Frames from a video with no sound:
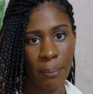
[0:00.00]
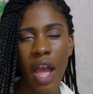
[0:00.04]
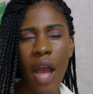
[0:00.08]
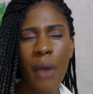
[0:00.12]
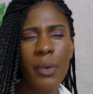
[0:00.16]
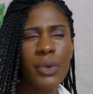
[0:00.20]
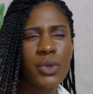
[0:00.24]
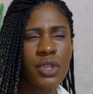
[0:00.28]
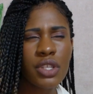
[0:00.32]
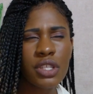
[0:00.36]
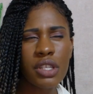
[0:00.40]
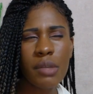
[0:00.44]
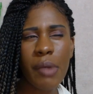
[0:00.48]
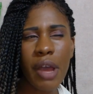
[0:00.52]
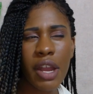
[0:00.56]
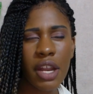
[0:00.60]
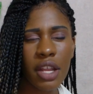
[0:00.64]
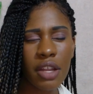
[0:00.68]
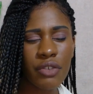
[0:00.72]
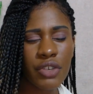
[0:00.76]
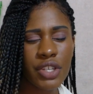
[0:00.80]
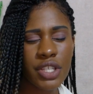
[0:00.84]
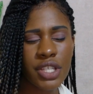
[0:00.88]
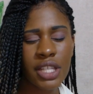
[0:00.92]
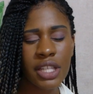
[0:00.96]
I was with
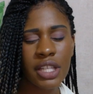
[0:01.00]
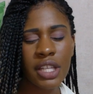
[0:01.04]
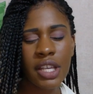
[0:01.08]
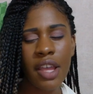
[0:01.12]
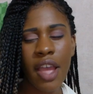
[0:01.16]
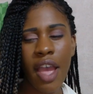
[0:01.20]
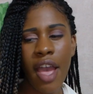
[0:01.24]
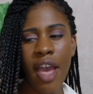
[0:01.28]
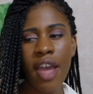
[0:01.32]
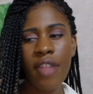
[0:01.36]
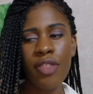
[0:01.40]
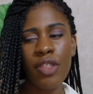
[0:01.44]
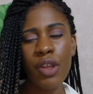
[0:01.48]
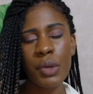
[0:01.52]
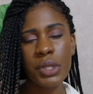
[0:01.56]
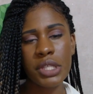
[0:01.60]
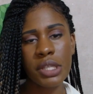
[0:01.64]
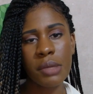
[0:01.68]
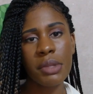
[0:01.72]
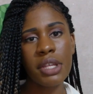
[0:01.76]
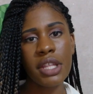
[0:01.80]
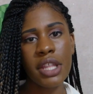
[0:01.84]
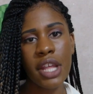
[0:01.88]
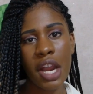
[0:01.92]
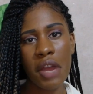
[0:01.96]
somebody recently and there was
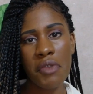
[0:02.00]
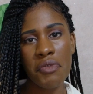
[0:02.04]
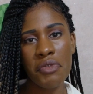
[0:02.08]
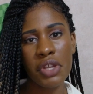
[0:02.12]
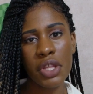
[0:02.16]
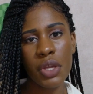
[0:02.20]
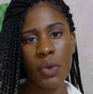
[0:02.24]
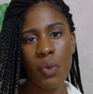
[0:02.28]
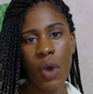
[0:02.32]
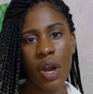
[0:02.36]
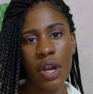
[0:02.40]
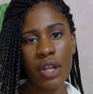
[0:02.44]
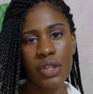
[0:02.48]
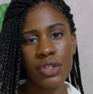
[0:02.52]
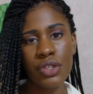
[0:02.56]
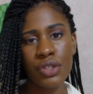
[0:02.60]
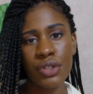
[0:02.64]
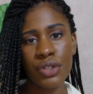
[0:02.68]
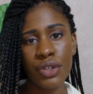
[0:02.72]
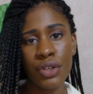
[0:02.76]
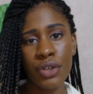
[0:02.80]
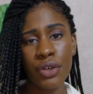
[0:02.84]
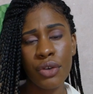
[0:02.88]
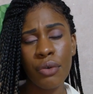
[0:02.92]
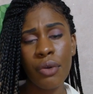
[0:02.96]
something that I really wanted to
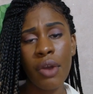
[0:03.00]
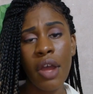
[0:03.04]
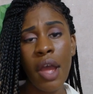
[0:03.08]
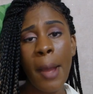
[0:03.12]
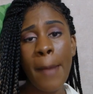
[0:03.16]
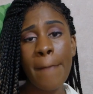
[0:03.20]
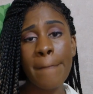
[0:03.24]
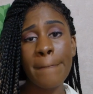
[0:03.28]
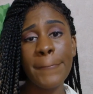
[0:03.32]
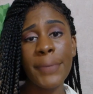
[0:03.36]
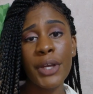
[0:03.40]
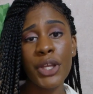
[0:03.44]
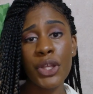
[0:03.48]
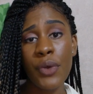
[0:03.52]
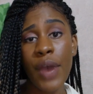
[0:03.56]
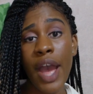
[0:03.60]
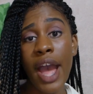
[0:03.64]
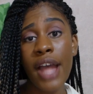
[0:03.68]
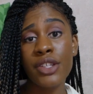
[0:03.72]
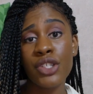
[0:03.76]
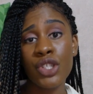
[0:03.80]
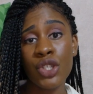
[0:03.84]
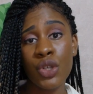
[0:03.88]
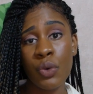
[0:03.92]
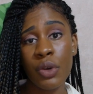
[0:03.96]
do, but you
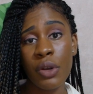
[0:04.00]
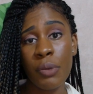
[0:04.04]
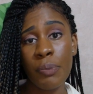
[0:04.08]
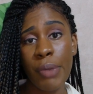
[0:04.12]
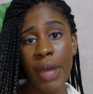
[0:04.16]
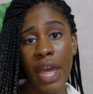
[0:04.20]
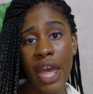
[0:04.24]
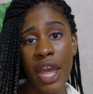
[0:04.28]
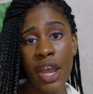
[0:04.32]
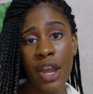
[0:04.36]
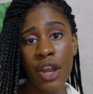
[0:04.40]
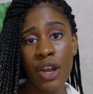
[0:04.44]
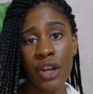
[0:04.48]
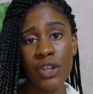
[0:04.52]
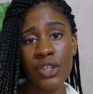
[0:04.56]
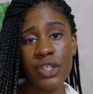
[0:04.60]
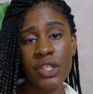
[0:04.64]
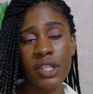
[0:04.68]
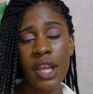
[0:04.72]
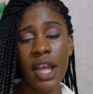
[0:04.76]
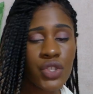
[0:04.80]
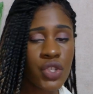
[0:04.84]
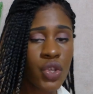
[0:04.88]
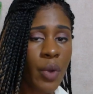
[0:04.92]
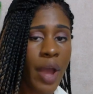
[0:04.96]
had to do it in
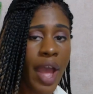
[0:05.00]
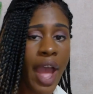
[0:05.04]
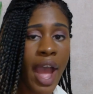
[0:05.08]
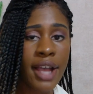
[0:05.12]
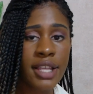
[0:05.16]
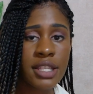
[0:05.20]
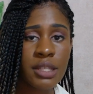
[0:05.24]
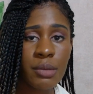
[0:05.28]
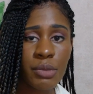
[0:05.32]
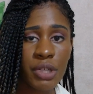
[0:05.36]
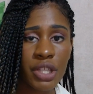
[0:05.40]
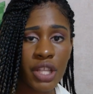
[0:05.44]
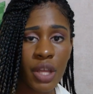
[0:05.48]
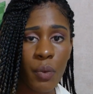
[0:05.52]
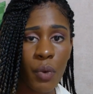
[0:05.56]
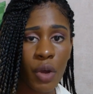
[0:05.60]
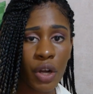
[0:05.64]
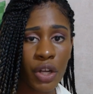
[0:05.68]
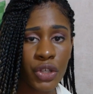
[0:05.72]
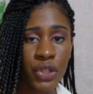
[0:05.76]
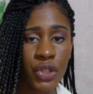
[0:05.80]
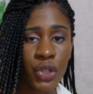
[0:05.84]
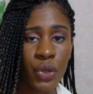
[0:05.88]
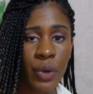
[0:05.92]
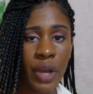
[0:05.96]
pairs. So I asked them, do they
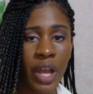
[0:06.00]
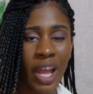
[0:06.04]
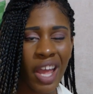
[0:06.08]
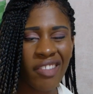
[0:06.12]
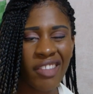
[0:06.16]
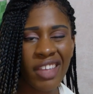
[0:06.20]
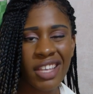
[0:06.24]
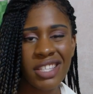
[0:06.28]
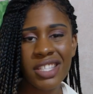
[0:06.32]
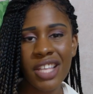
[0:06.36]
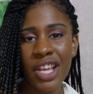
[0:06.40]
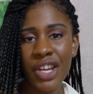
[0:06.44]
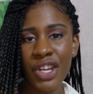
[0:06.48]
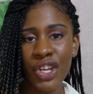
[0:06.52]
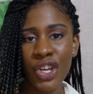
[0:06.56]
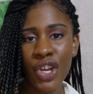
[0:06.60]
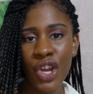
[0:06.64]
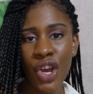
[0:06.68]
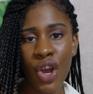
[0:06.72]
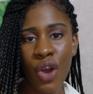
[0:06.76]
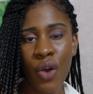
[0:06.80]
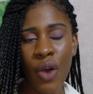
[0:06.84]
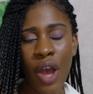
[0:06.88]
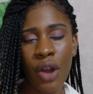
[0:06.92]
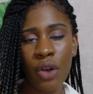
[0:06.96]
want to do it? And they said, you
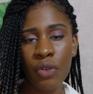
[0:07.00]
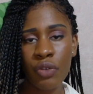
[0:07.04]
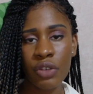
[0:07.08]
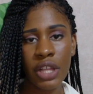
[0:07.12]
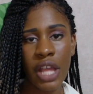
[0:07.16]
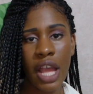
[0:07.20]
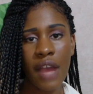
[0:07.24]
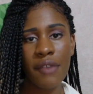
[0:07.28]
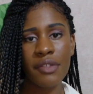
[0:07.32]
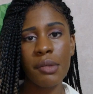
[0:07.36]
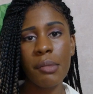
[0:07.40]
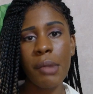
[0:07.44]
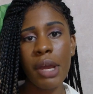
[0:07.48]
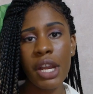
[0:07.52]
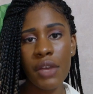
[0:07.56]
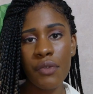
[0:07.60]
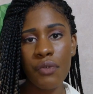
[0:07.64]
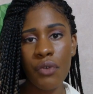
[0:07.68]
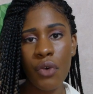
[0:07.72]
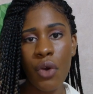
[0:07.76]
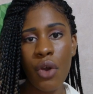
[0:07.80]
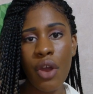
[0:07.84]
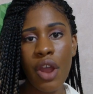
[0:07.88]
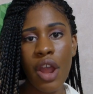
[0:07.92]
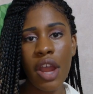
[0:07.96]
know, I don't really have the money
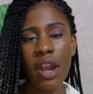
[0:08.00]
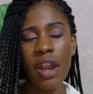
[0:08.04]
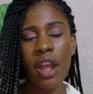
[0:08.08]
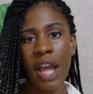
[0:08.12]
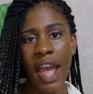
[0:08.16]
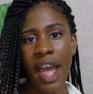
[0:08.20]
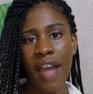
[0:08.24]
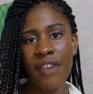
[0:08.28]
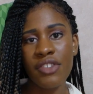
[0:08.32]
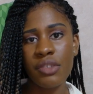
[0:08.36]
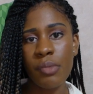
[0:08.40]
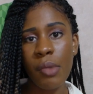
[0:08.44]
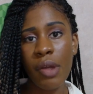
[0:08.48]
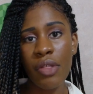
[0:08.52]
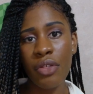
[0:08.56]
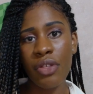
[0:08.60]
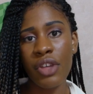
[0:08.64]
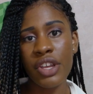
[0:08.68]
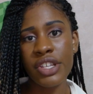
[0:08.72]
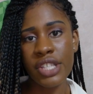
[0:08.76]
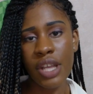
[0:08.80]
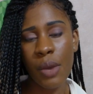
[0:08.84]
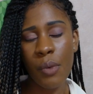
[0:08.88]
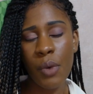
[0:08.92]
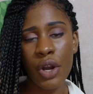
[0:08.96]
for it. I have some other
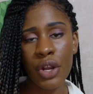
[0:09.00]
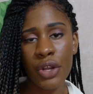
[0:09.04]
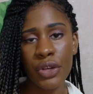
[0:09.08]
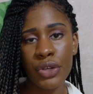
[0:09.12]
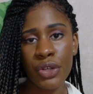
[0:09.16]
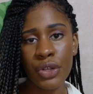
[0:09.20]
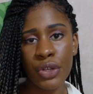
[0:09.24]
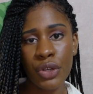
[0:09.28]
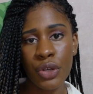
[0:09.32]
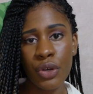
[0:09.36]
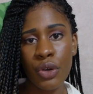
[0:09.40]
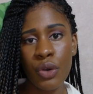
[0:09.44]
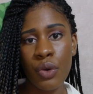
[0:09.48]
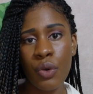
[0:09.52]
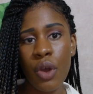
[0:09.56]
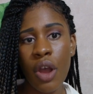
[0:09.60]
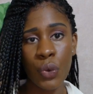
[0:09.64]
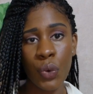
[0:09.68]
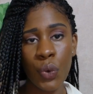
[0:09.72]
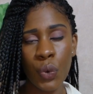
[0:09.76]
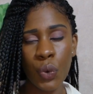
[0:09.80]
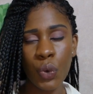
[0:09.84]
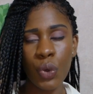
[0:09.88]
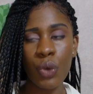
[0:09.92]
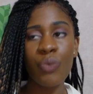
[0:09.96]
things I want to do.
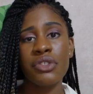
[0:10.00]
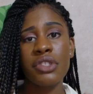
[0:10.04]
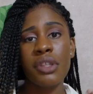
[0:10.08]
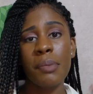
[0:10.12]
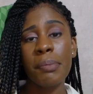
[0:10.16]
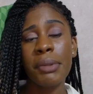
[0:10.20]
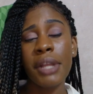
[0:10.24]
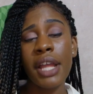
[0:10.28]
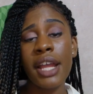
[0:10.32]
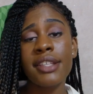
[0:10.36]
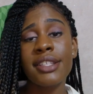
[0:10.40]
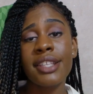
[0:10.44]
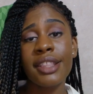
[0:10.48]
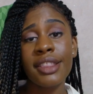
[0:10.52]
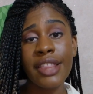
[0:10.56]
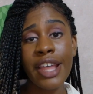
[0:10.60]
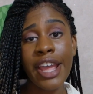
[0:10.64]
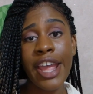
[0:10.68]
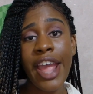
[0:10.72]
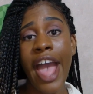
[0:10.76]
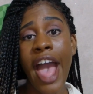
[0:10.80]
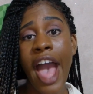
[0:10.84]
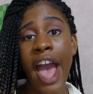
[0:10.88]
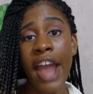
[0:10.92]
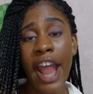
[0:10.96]
Cool. The plans that
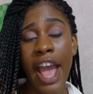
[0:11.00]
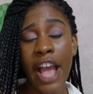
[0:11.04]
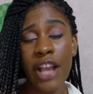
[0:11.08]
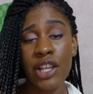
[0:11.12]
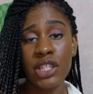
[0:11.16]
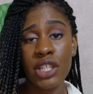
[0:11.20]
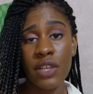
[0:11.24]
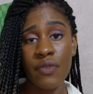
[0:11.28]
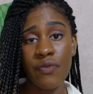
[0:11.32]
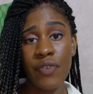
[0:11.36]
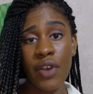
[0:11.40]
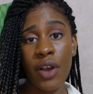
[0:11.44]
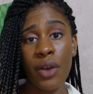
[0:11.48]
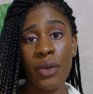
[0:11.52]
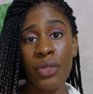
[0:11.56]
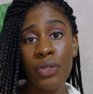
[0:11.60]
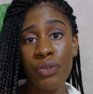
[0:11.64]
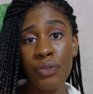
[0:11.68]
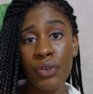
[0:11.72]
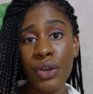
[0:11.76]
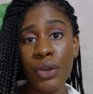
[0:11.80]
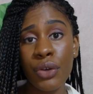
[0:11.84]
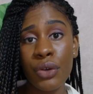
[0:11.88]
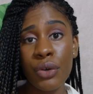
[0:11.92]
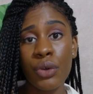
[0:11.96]
they had actually fell
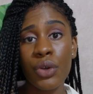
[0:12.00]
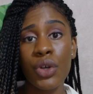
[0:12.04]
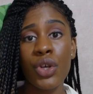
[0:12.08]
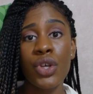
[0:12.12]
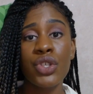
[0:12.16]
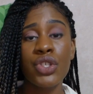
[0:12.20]
through.